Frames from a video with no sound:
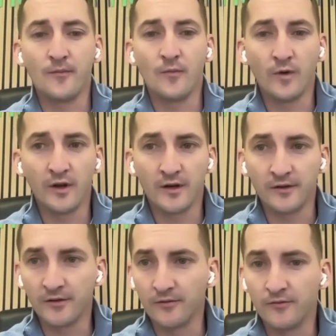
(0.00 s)
We
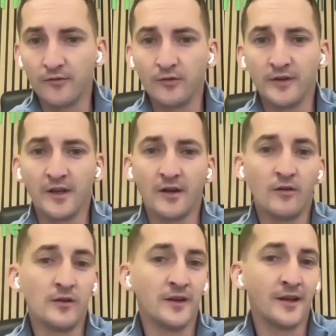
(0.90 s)
are, full day and
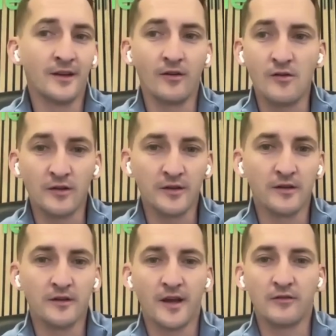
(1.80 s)
all day
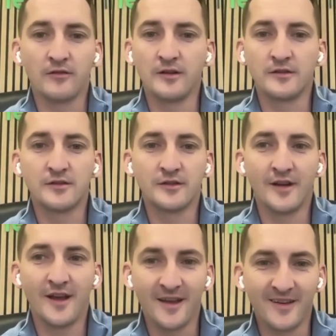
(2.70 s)
only in agriculture
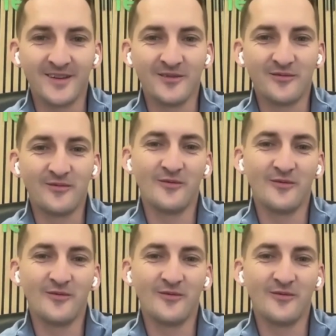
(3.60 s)
and in